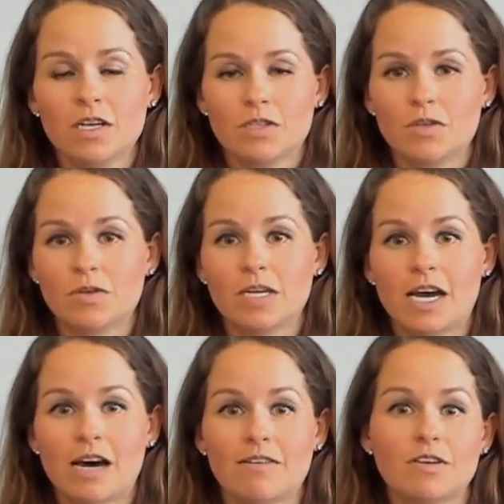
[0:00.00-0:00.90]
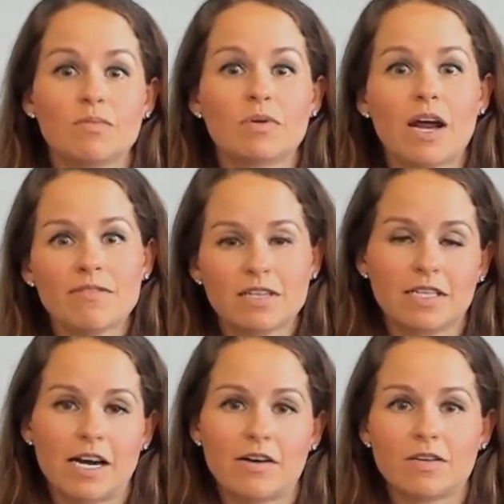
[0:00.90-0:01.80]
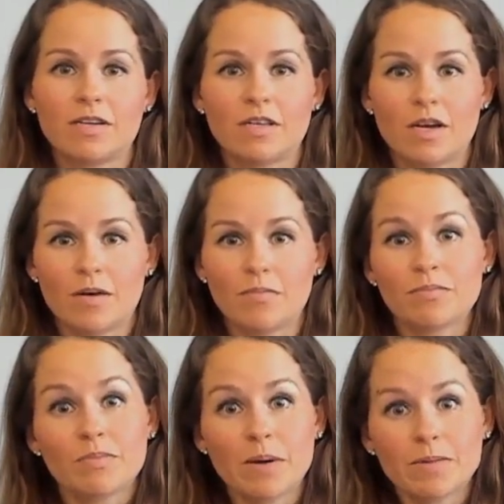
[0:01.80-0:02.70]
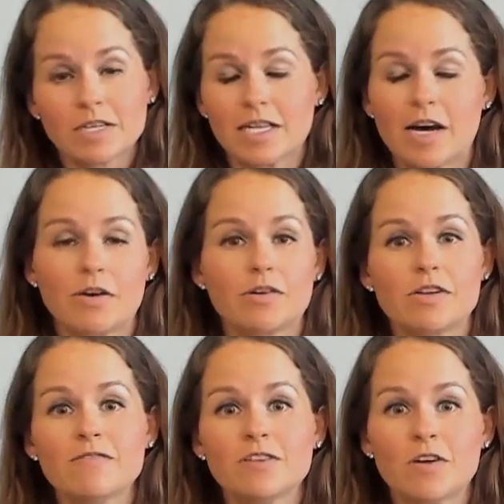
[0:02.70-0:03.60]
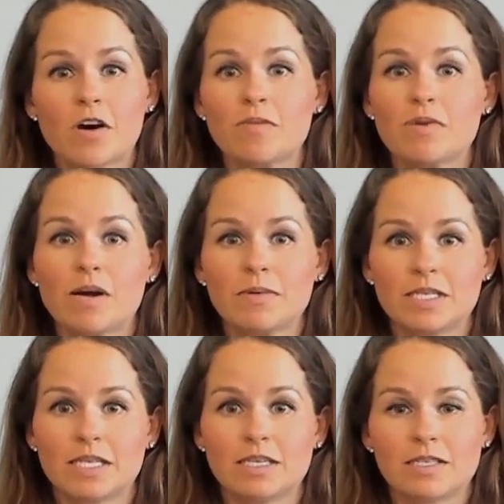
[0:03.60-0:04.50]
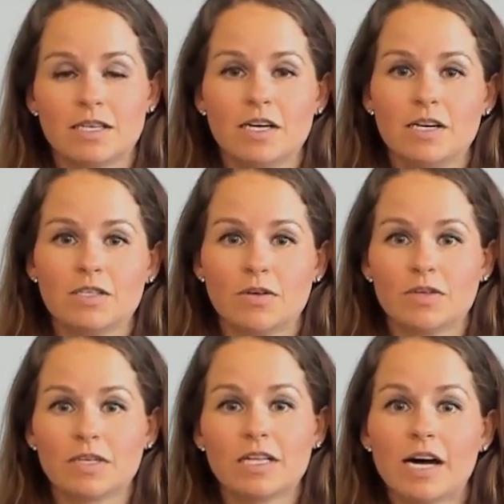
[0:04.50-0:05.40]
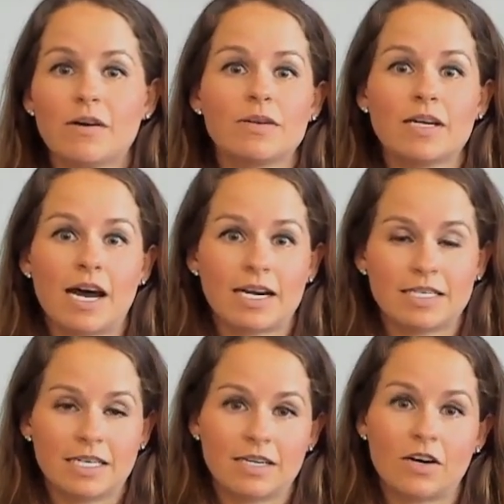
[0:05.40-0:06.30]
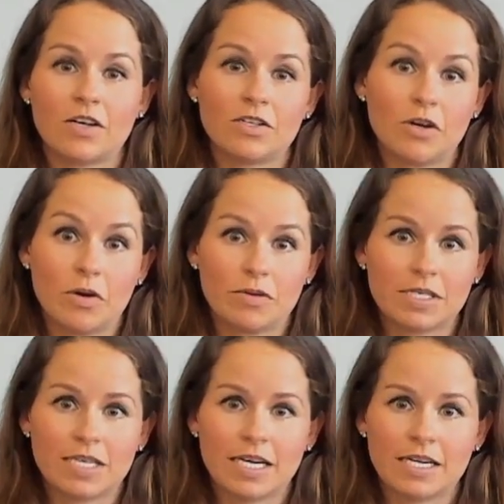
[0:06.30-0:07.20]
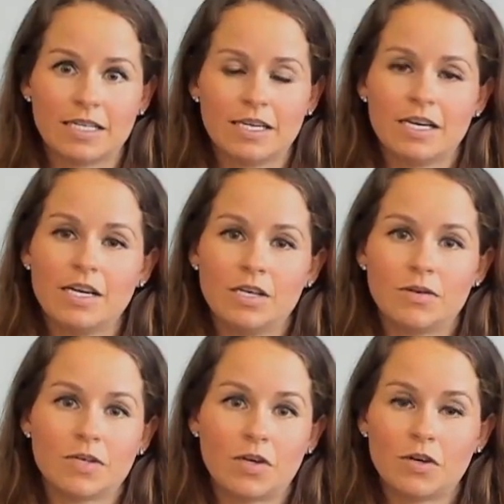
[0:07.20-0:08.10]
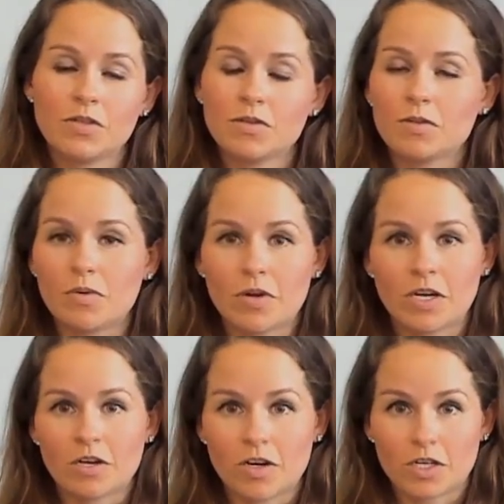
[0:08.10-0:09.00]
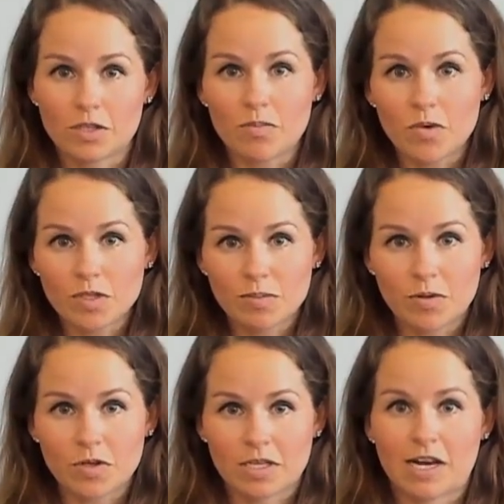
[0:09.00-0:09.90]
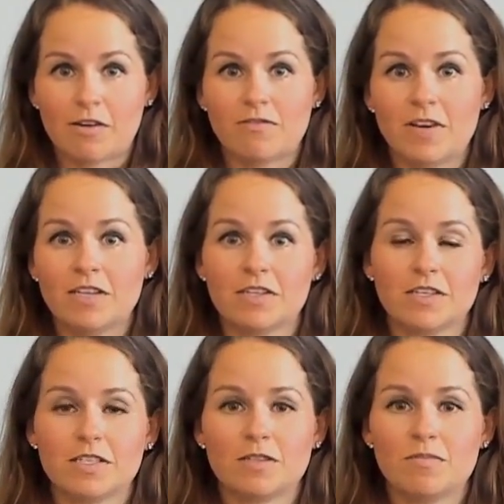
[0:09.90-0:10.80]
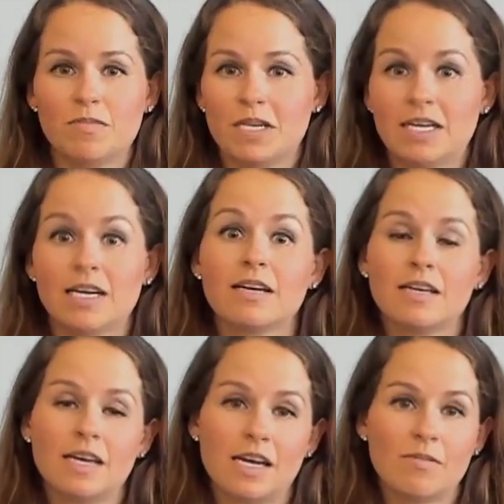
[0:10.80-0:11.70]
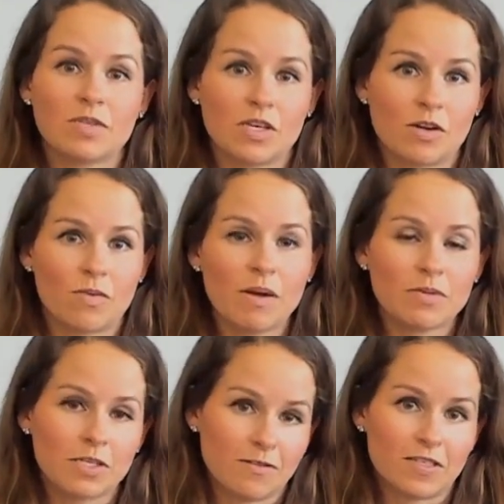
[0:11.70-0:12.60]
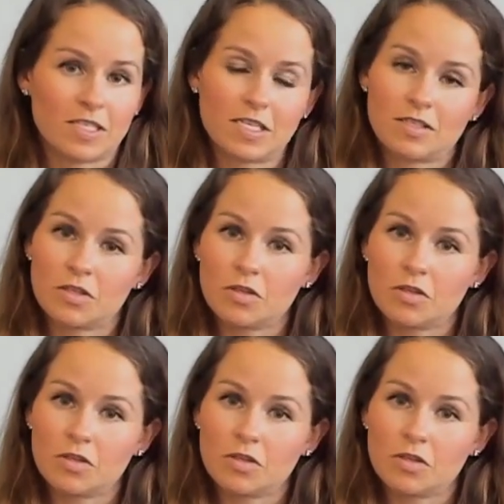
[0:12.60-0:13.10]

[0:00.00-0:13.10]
so you can have a private cloud, a public cloud, or even on-premises, so the cloud acting on your own site. You can also deploy across multiple cloud vendors, meaning Amazon Web Services,